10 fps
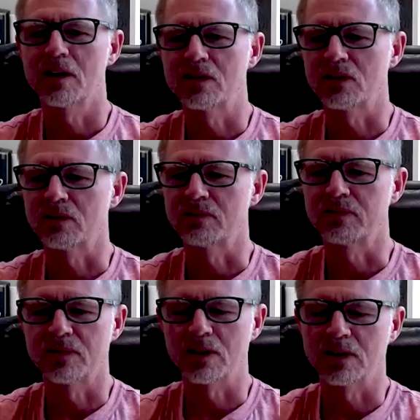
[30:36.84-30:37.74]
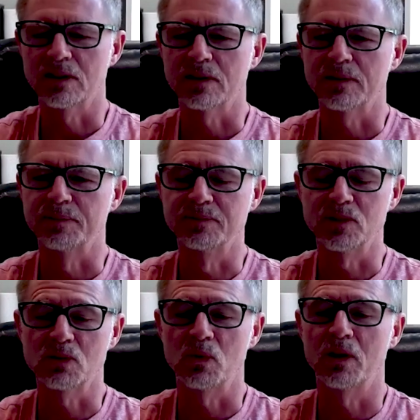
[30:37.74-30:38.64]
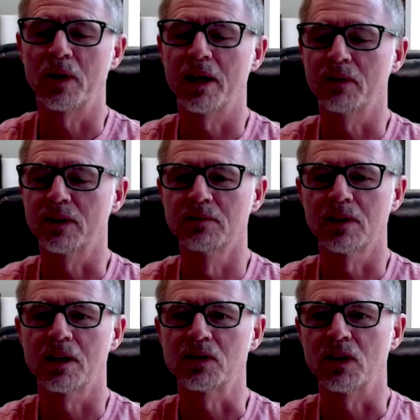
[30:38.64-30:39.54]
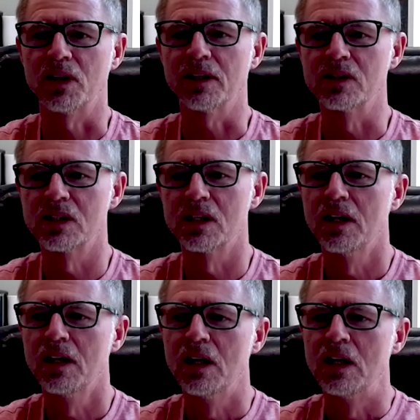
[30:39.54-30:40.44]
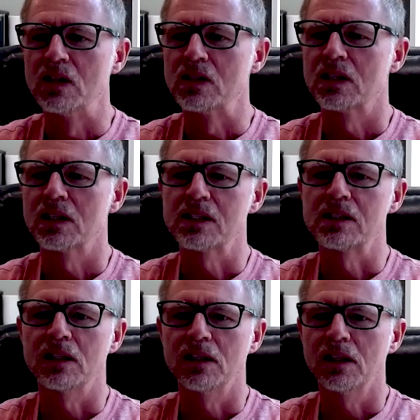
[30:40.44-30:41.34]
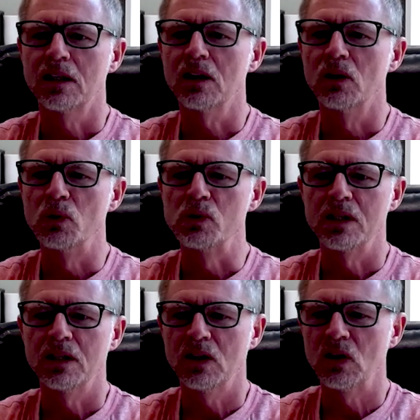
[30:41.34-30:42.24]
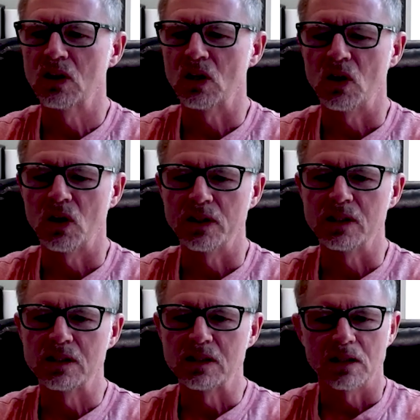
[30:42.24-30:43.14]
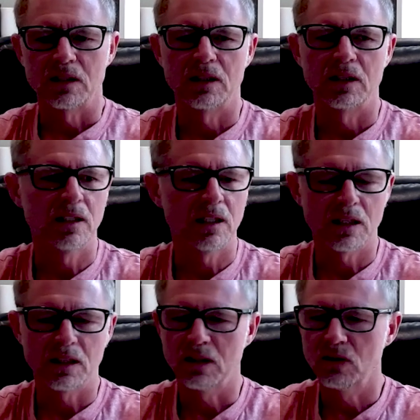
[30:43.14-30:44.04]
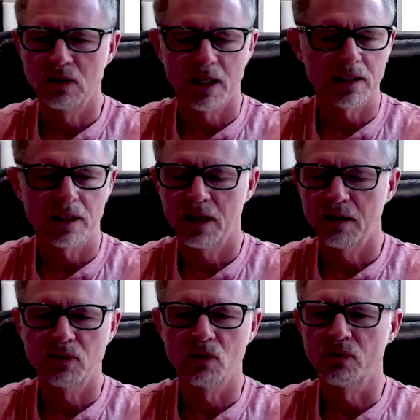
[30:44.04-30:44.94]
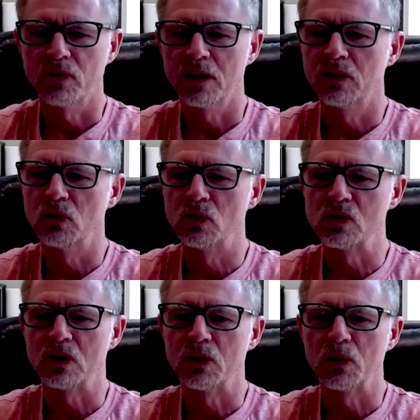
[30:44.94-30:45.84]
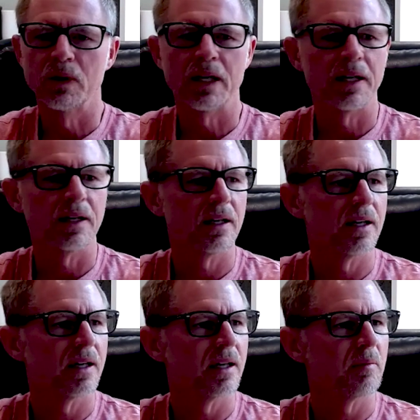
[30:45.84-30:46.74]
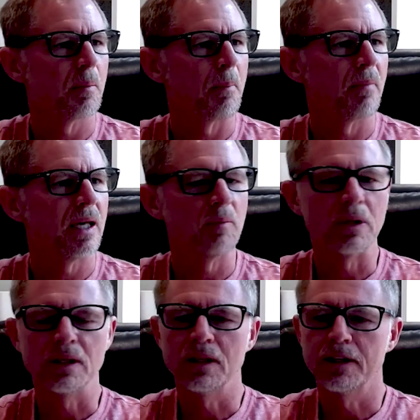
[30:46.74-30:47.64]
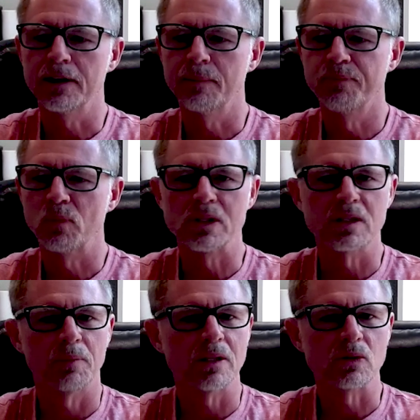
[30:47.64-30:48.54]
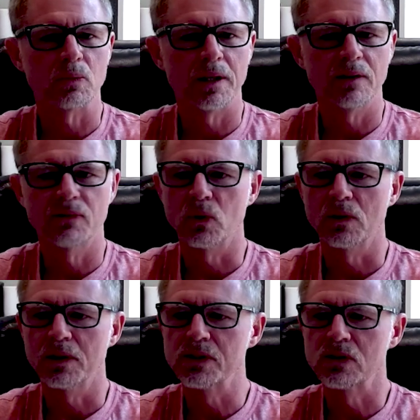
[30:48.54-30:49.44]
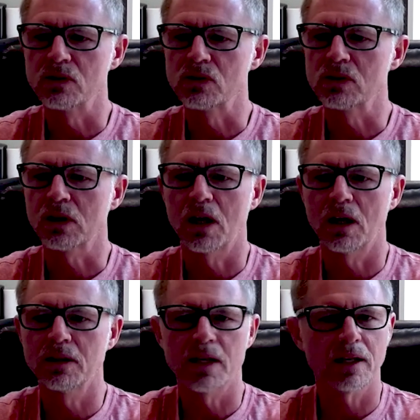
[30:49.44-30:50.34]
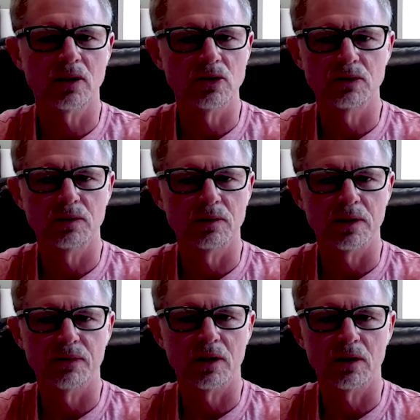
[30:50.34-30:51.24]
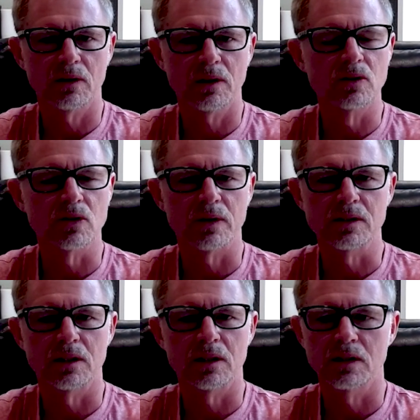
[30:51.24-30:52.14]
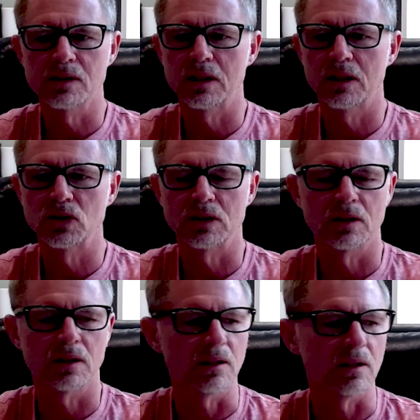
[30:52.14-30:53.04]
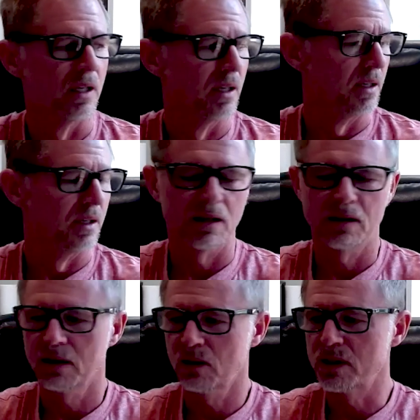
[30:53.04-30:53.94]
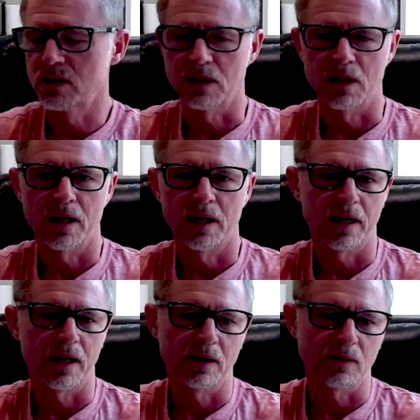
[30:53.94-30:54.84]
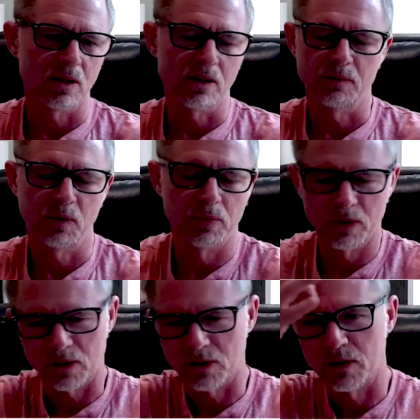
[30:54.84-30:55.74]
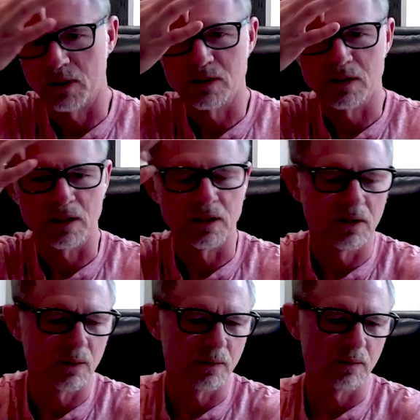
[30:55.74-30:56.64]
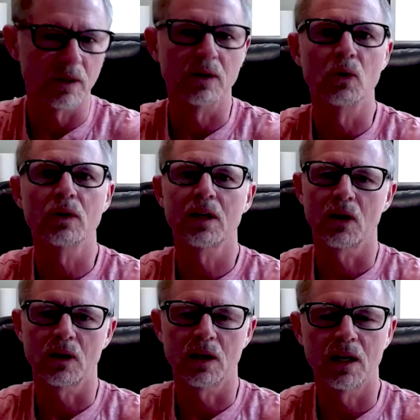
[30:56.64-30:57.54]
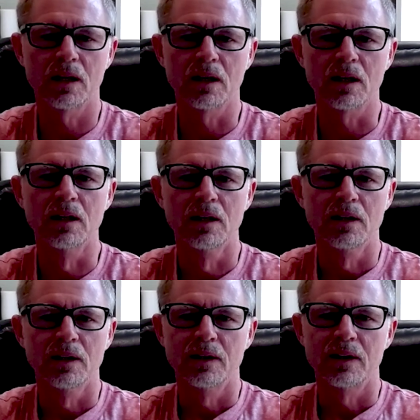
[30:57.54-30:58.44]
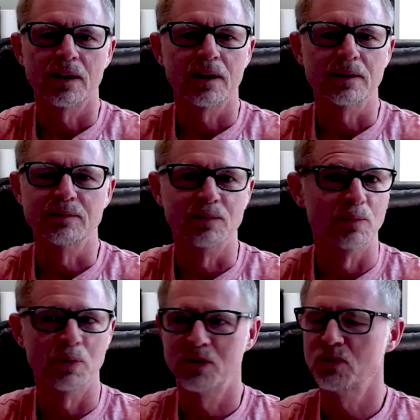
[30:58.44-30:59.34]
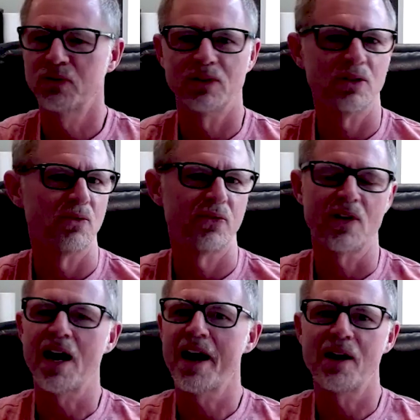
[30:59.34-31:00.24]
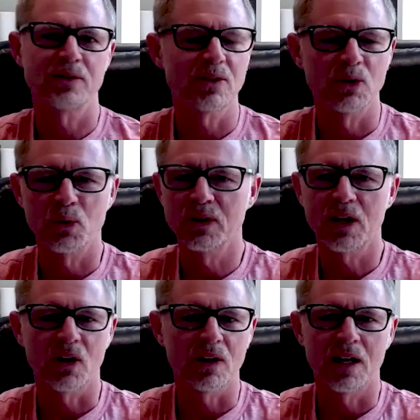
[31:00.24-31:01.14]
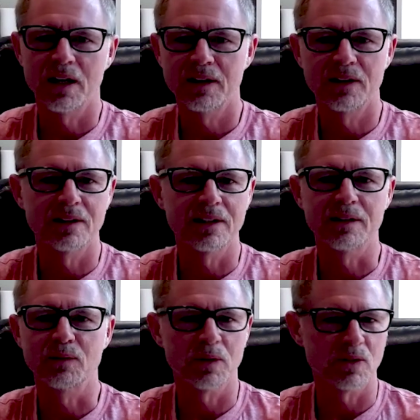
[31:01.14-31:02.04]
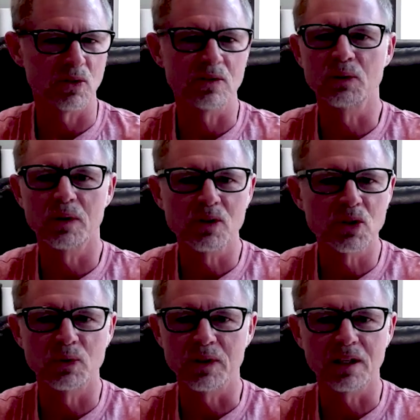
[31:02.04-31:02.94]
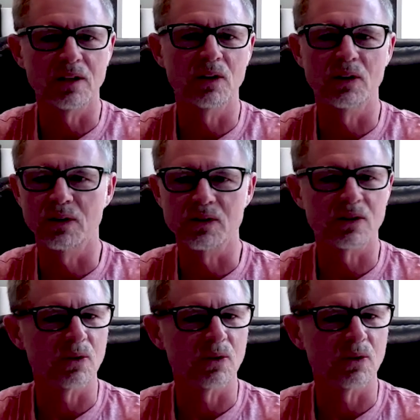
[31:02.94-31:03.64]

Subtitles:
lots of just well-rounded, lots of things. So let's see, closing thoughts, anything that you'd like to add, feel free to do so. And maybe what's the best way for listeners to contact you if they're interested in the session? And a question that I had, I was talking with Brooke earlier. I said, you know, we're in North Carolina. Do you fly out to North Carolina, and would you do a shoot here? And